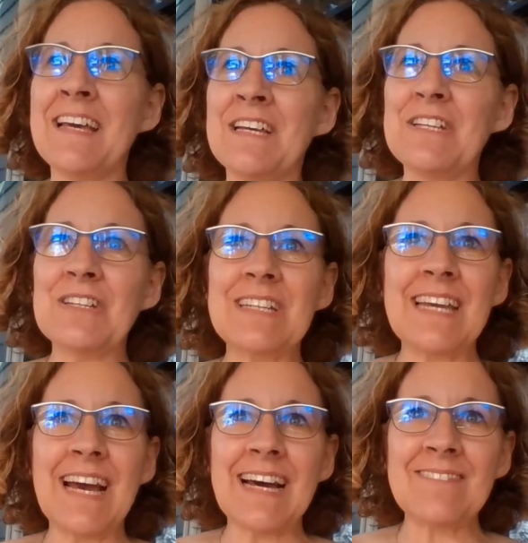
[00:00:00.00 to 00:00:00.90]
you
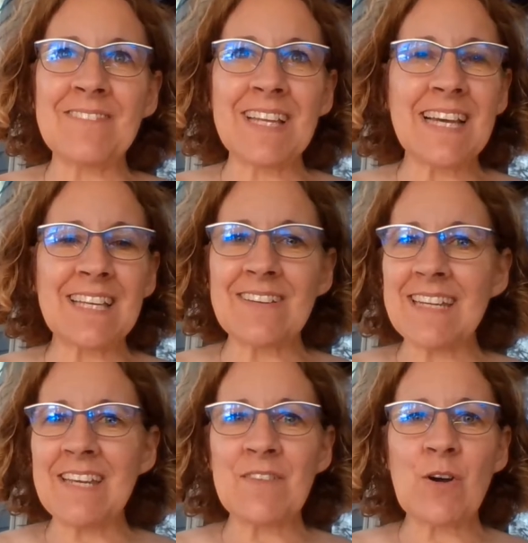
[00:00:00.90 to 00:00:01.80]
can't feel like you
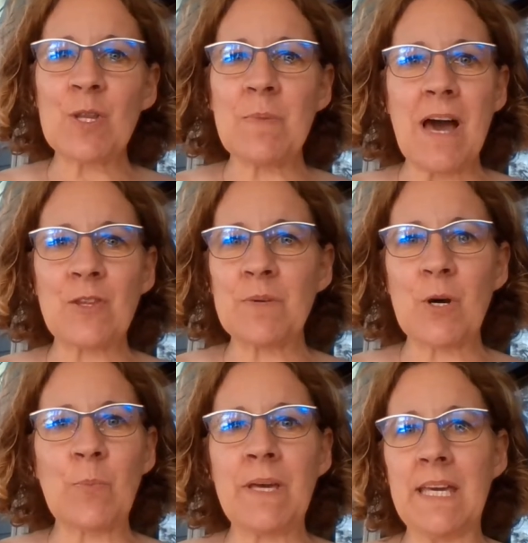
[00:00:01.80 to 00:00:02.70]
can even go to the bathroom and
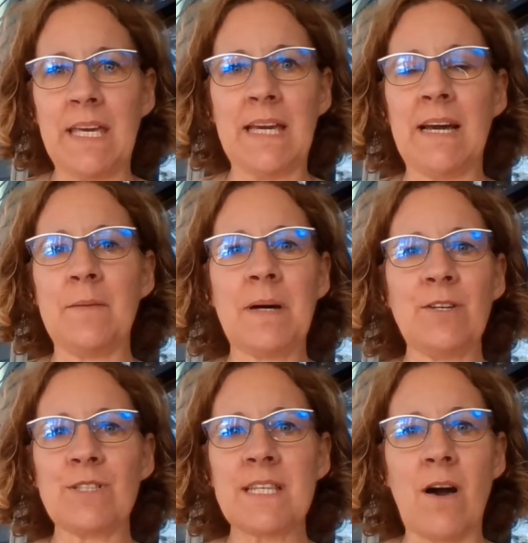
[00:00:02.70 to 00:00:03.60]
go pee by
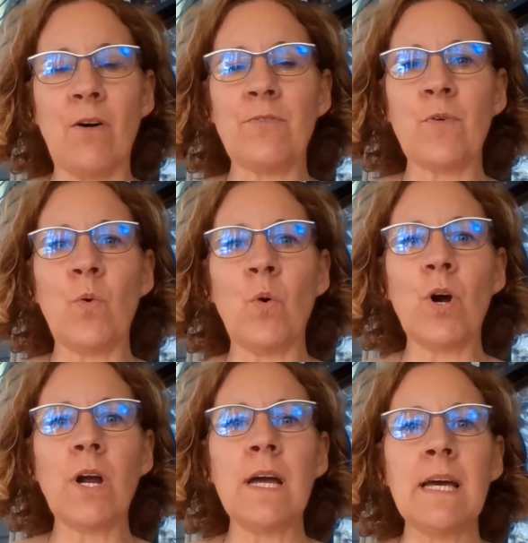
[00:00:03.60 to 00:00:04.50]
yourself,
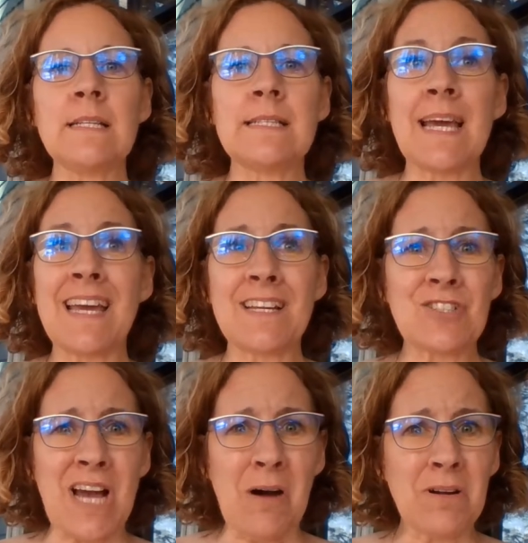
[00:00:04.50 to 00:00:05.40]
or taking a
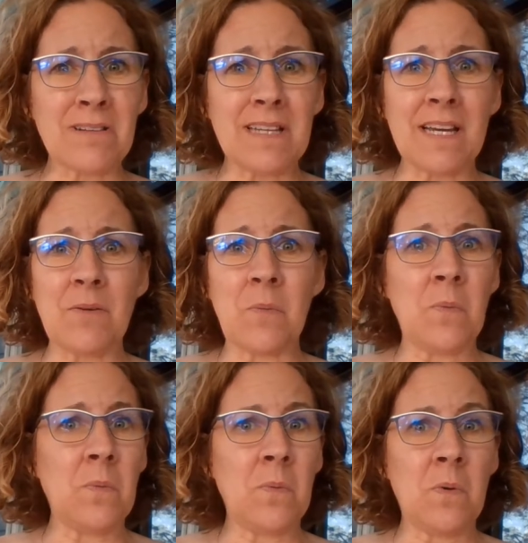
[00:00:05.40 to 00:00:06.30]
shower. Like,
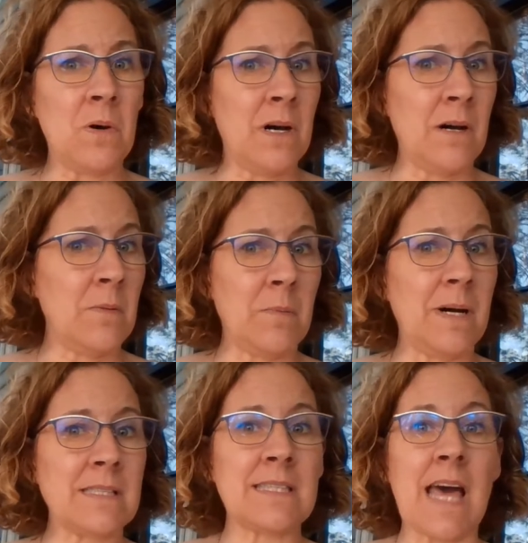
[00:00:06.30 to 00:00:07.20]

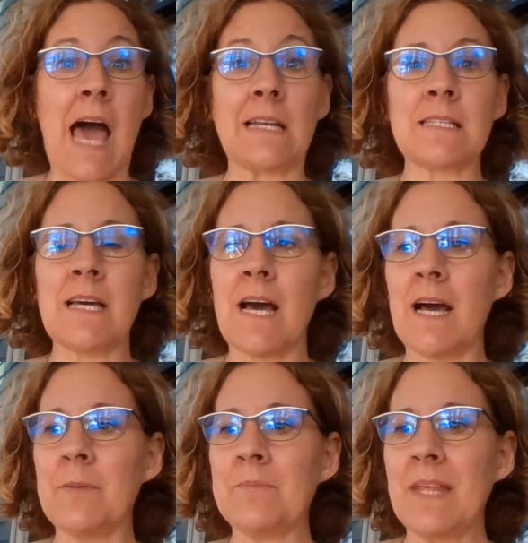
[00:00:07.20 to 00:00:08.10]
what's that?